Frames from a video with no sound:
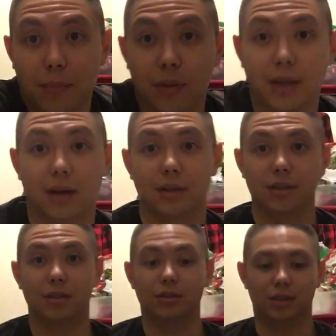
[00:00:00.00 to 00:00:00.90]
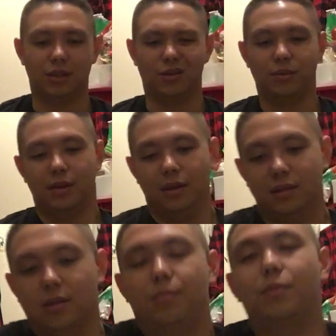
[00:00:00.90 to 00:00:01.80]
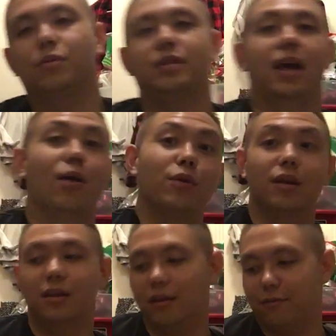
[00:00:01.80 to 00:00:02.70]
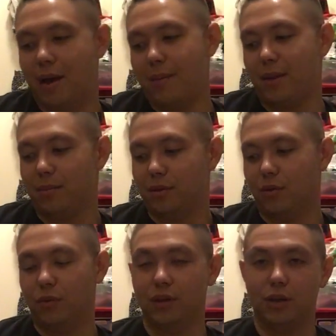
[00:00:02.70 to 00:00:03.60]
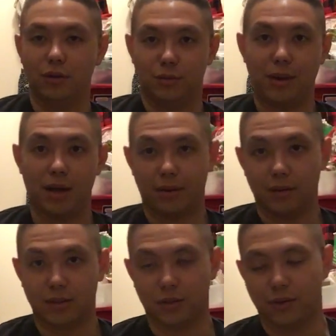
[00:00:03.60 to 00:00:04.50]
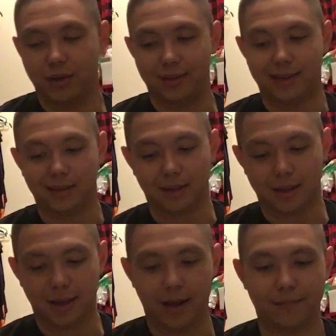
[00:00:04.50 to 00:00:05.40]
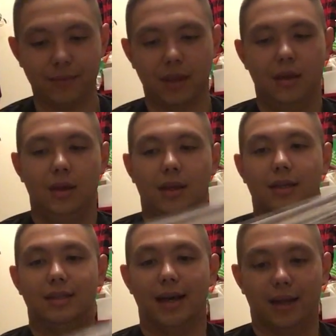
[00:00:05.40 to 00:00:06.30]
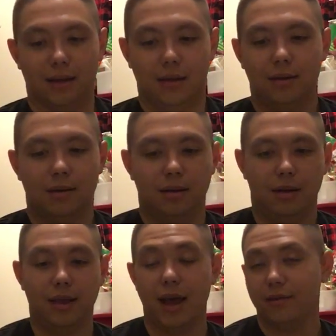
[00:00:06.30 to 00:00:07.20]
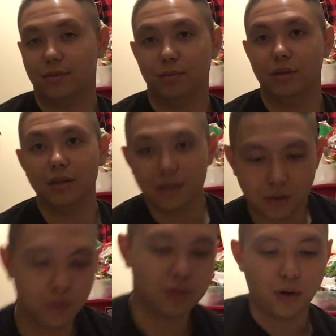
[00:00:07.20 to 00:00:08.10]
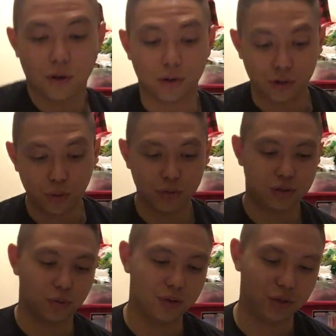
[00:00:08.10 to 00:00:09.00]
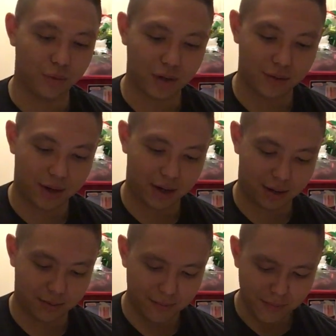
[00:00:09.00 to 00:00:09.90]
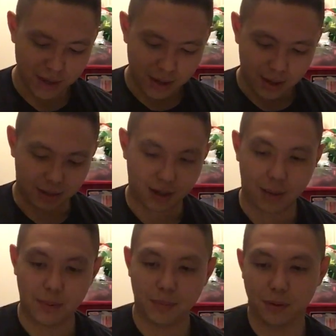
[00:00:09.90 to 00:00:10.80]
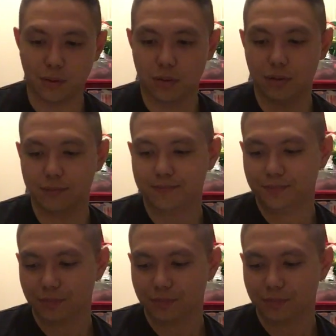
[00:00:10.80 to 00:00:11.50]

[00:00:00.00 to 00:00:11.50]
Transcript: book characters, you know, some people say I really love Batman but don't really know his background story and things like that, is that they have some really good cool stories going on right now in the comic book world.